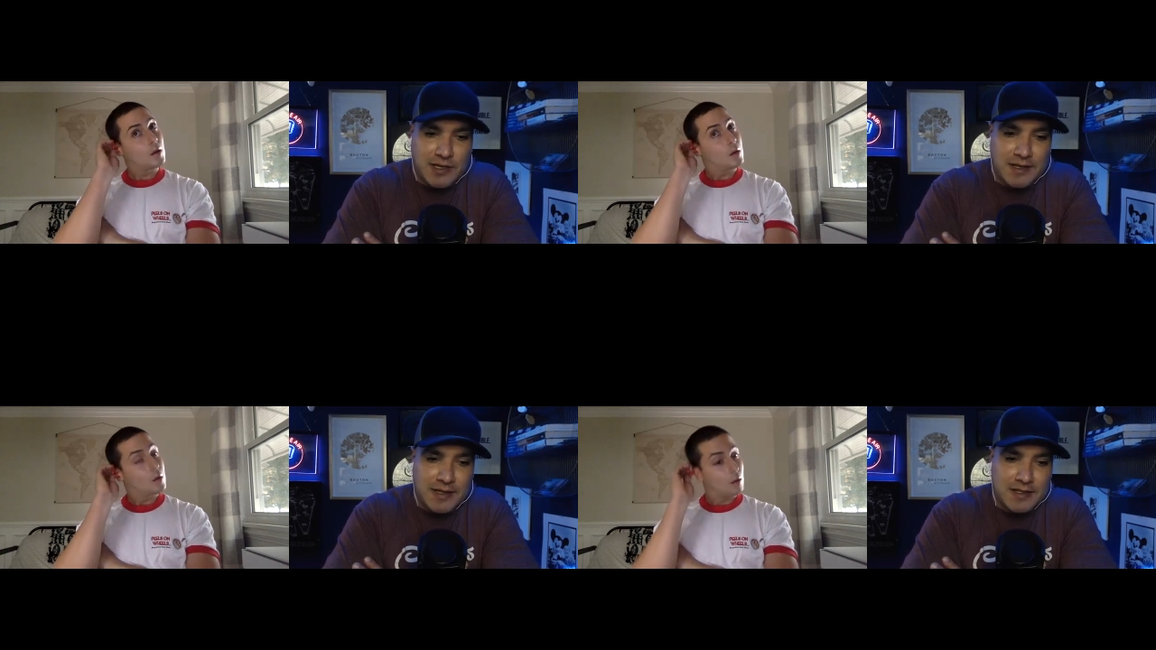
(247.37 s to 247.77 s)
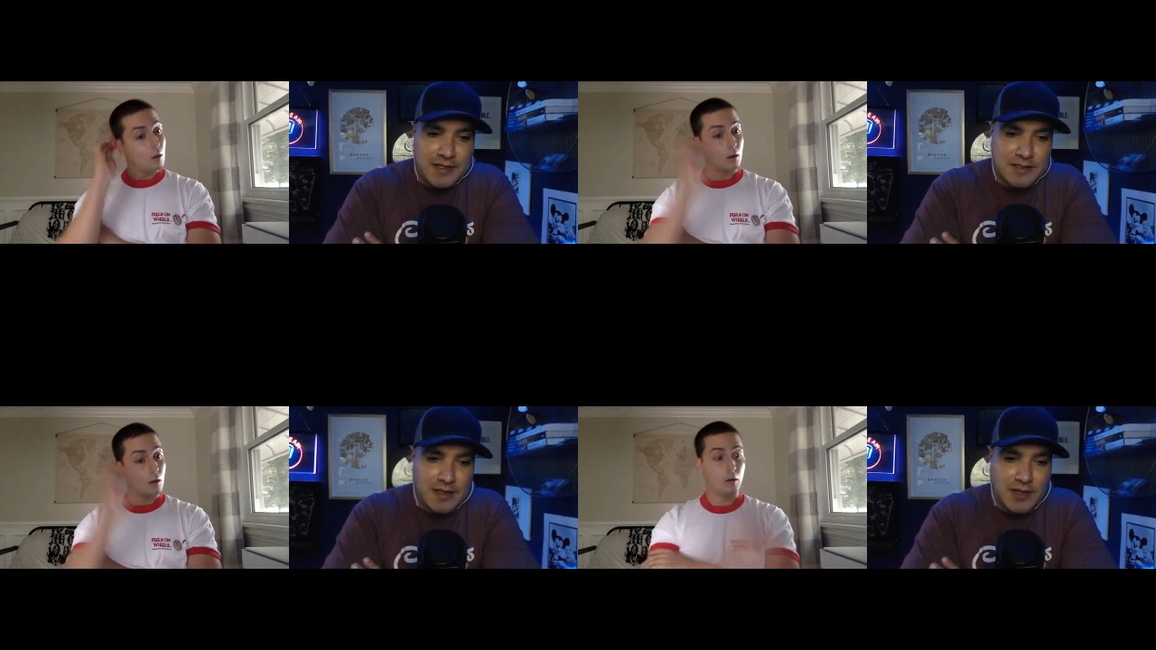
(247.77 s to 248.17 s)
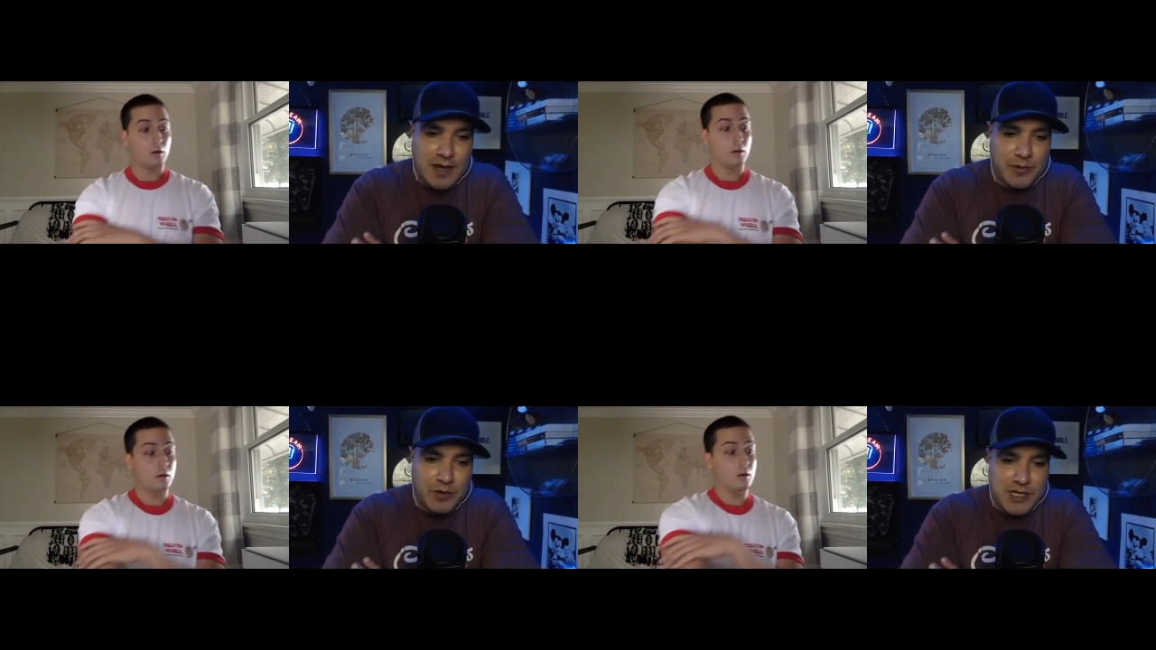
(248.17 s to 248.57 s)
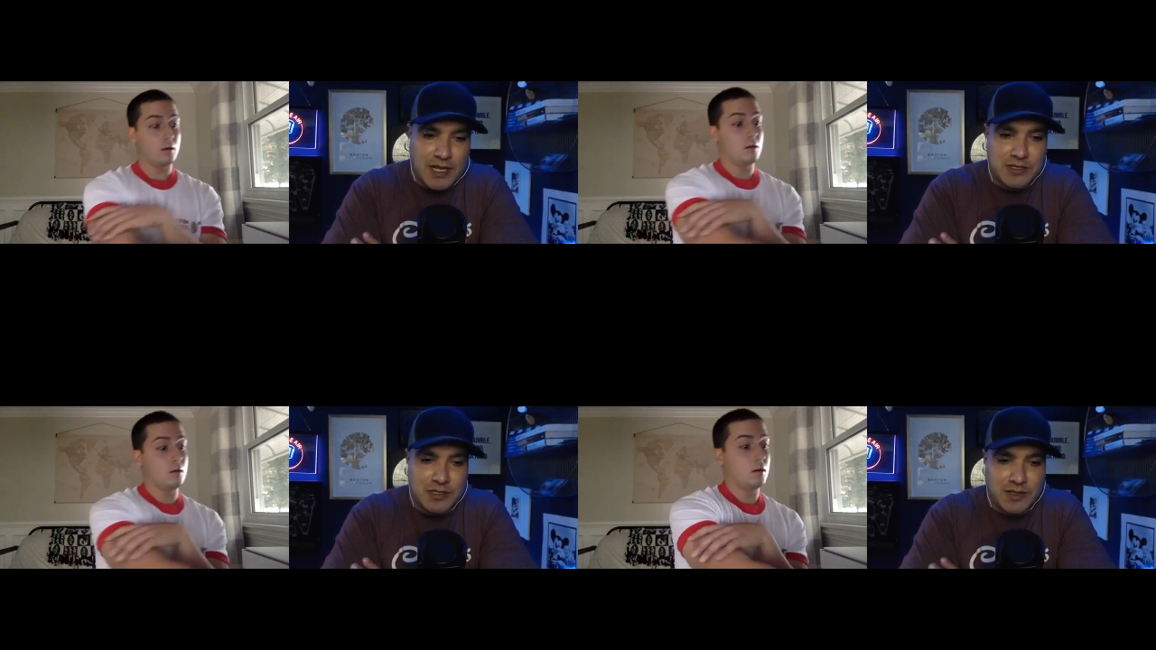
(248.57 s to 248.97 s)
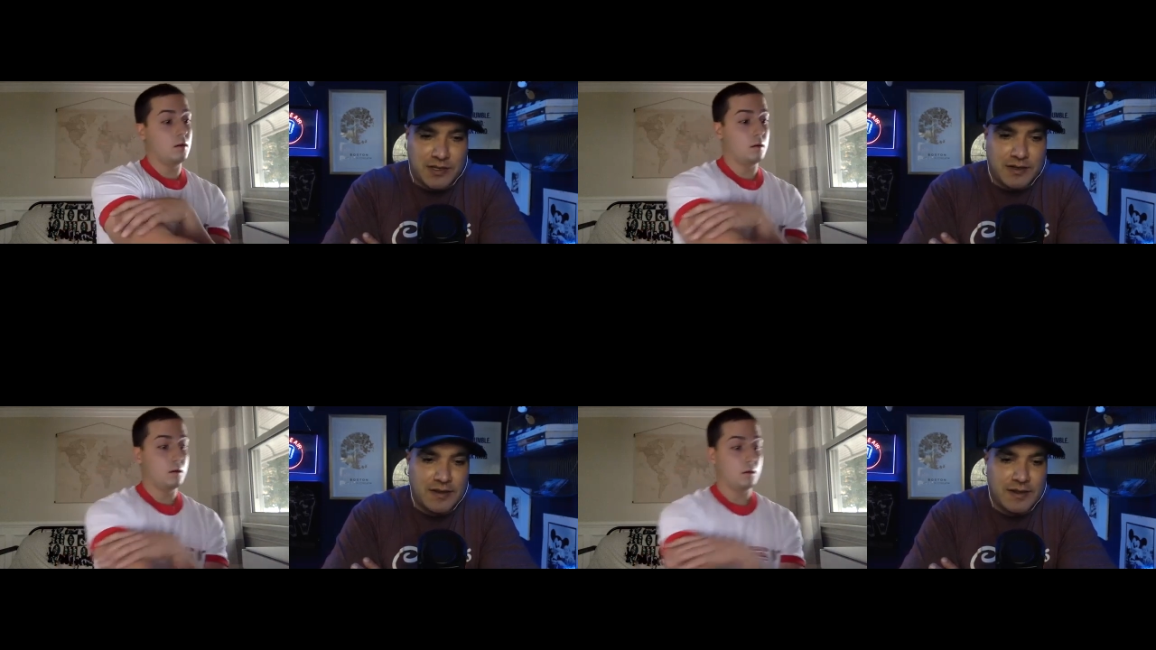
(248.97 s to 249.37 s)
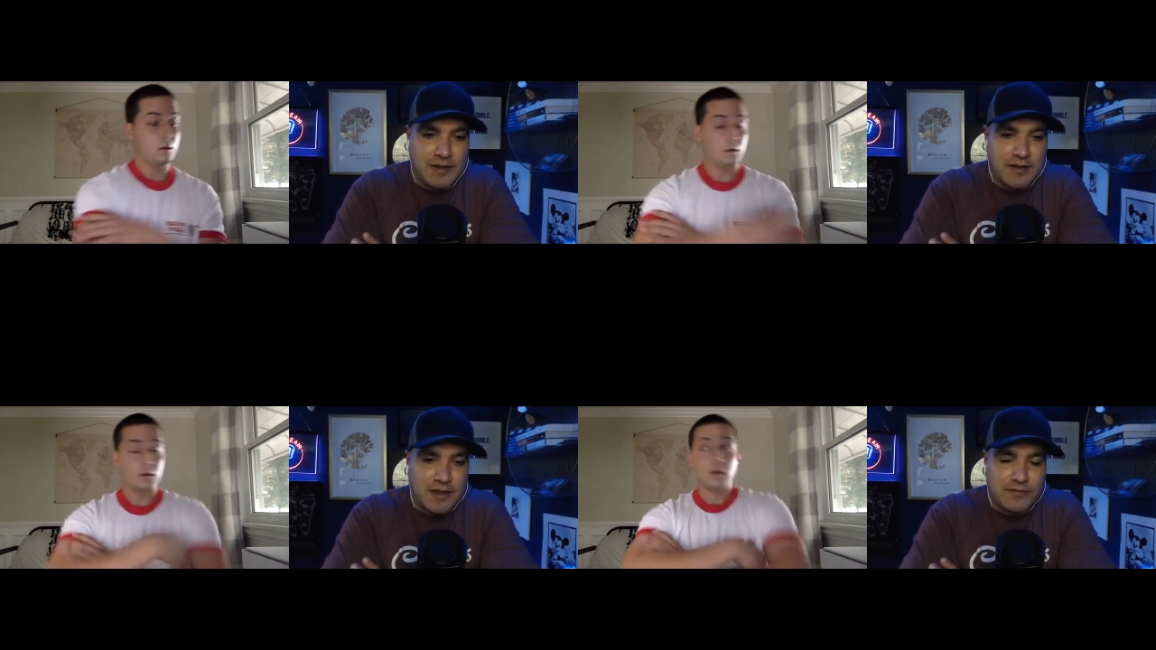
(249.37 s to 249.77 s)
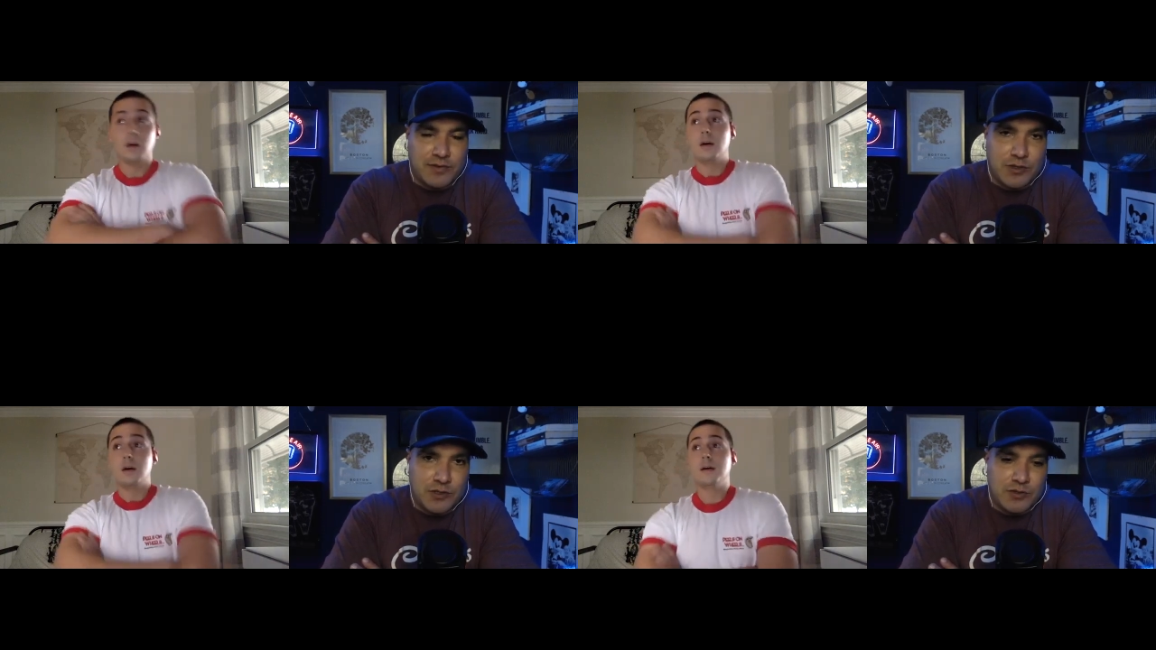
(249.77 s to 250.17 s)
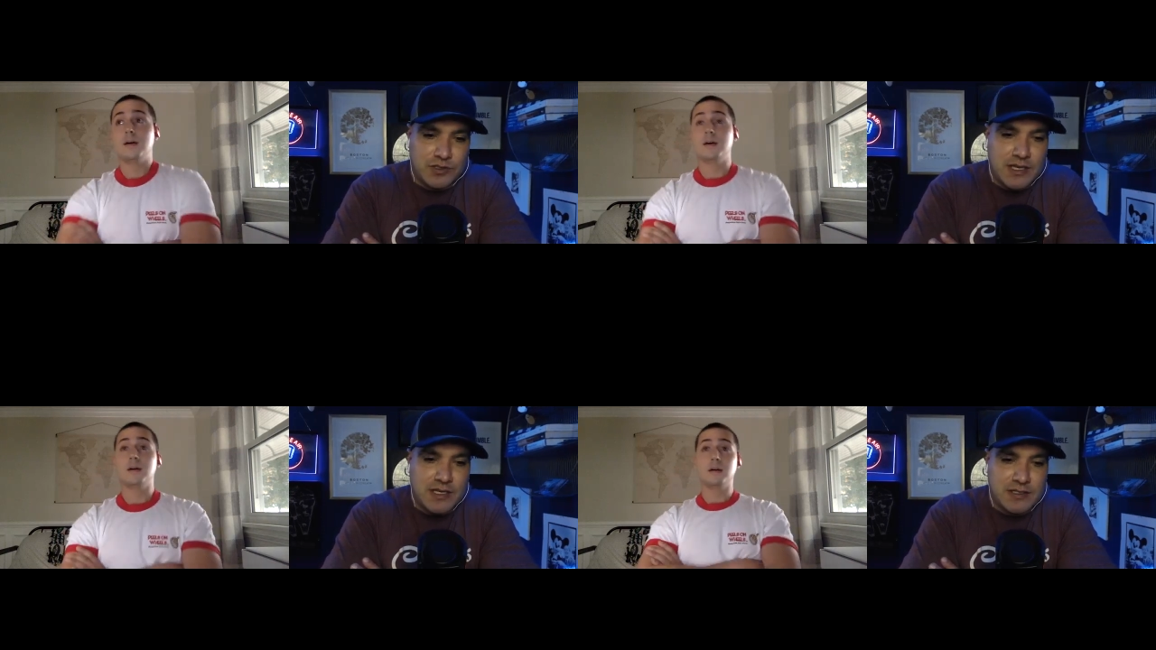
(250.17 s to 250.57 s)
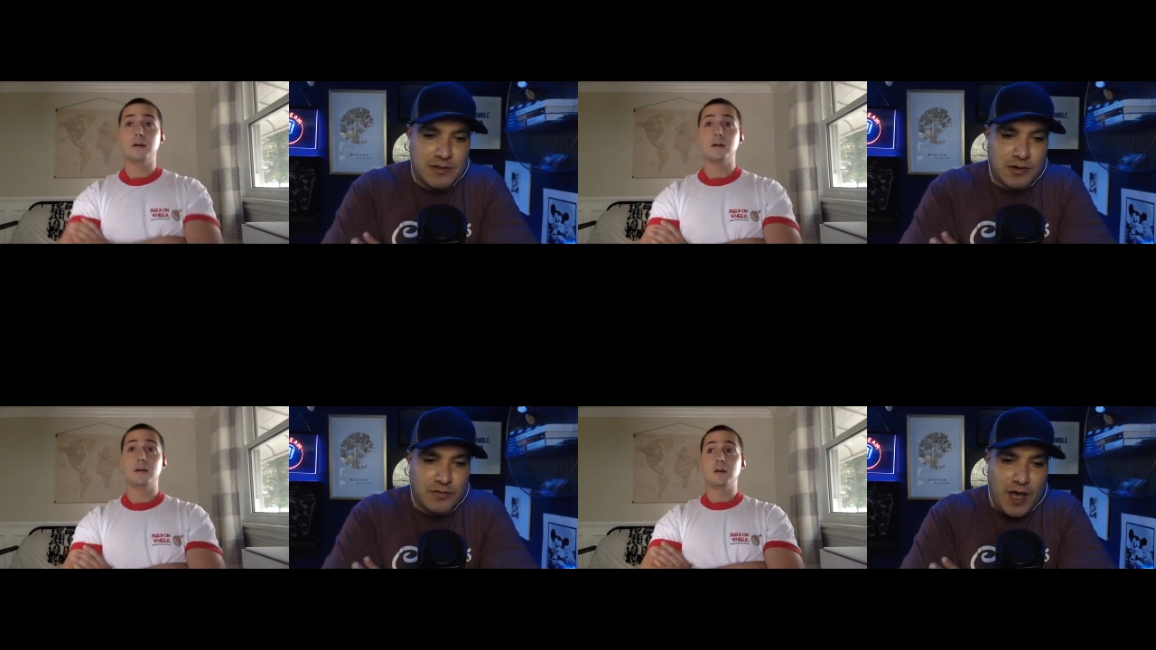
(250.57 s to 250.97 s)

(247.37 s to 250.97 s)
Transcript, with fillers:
Speaker 1: and it's a lot more challenging than if you use yeast or if you